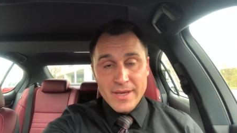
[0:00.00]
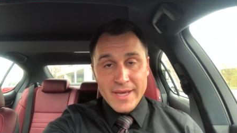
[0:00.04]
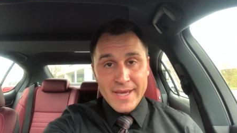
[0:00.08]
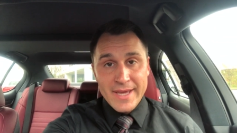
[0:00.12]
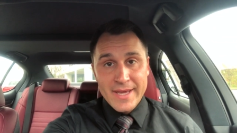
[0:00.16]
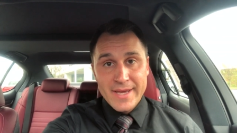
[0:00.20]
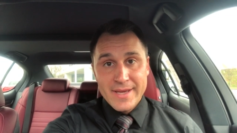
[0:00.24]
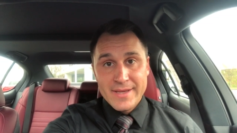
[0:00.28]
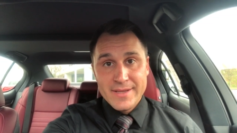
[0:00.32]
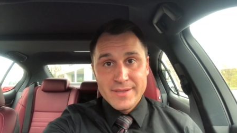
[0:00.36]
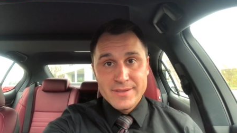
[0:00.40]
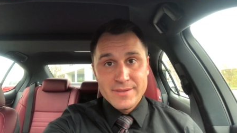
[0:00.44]

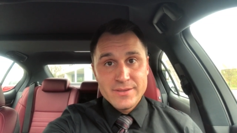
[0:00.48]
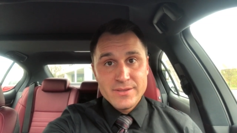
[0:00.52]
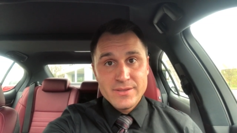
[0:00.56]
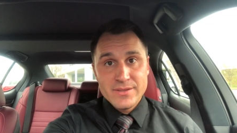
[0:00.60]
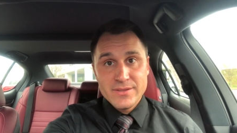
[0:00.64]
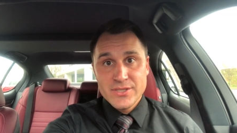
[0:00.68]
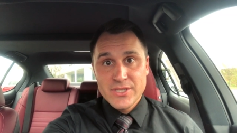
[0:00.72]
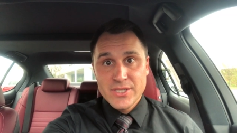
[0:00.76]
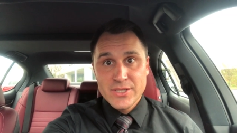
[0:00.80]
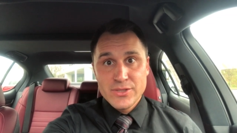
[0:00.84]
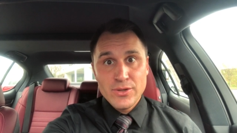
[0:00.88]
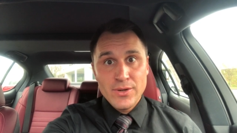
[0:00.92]
and
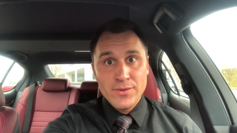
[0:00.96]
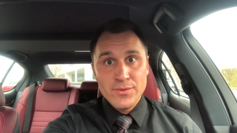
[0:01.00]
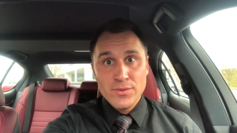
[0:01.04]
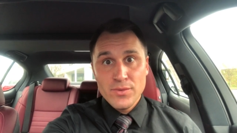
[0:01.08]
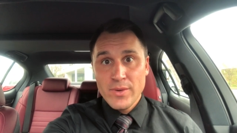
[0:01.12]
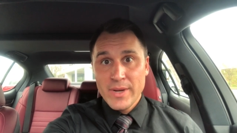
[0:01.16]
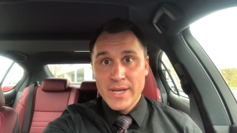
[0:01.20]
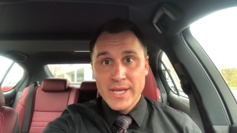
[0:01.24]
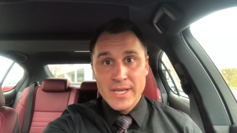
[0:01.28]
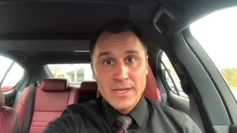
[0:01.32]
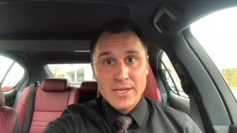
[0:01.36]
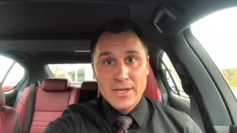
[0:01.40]
she drove
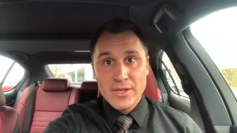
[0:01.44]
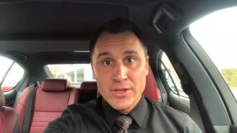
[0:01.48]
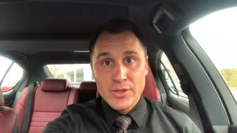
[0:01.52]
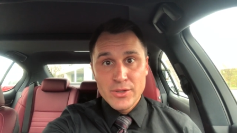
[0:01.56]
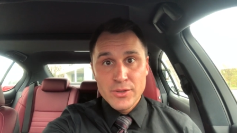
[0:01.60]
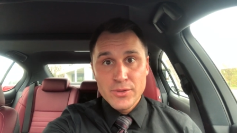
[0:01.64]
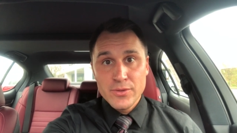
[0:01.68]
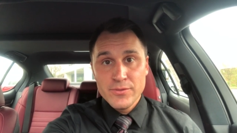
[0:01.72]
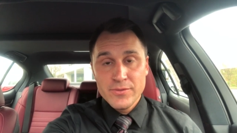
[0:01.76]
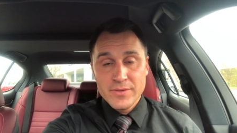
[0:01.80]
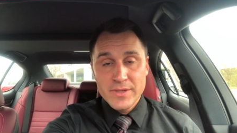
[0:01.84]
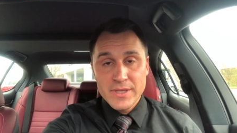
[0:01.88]
away in a
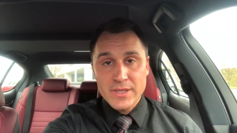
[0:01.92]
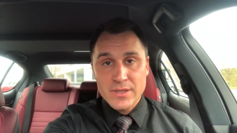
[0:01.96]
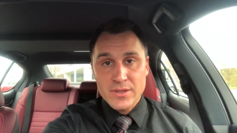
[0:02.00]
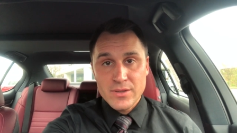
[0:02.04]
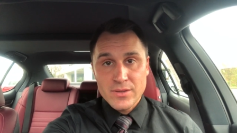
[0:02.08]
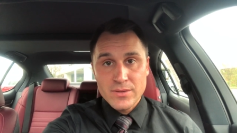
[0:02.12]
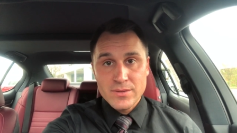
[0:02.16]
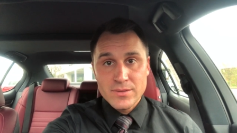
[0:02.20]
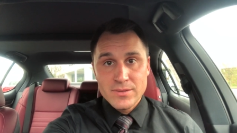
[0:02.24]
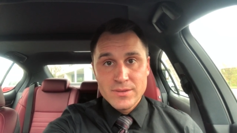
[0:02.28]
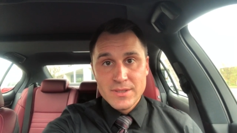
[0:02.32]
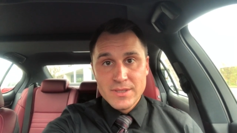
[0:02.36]
new
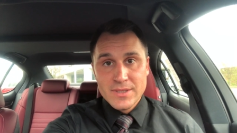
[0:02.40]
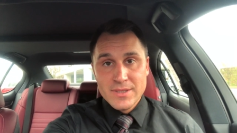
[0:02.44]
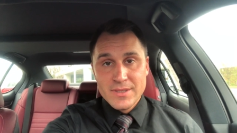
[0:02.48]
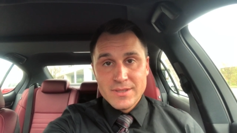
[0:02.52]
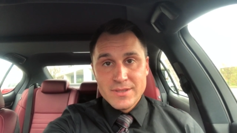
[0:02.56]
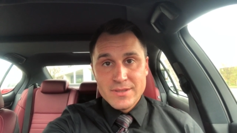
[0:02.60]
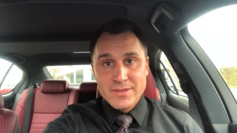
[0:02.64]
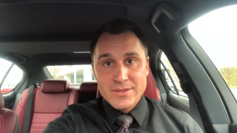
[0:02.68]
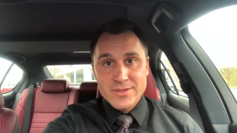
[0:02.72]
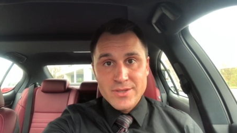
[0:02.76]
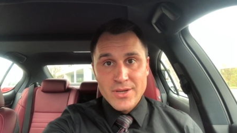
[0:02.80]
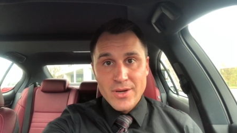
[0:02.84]
vehicle.
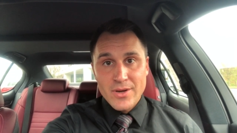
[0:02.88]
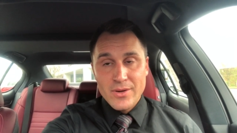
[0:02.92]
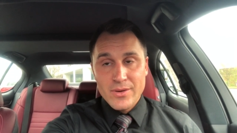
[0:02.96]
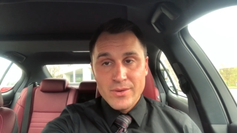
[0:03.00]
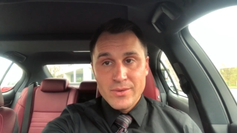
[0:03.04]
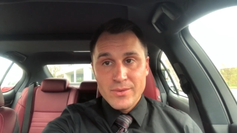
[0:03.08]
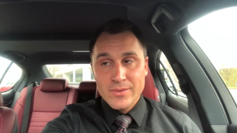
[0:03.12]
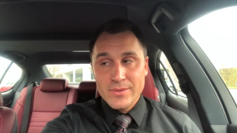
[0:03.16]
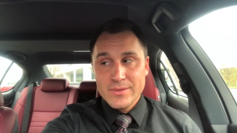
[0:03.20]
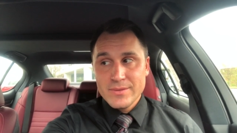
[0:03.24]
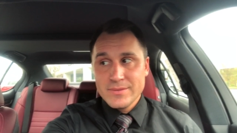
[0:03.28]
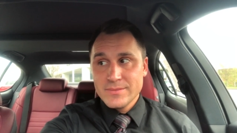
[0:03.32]

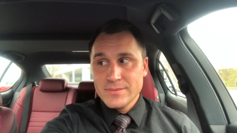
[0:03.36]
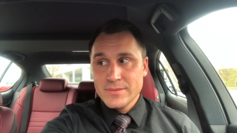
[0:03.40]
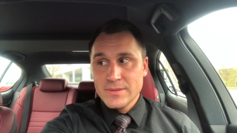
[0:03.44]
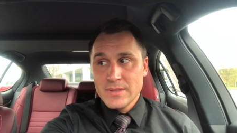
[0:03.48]
So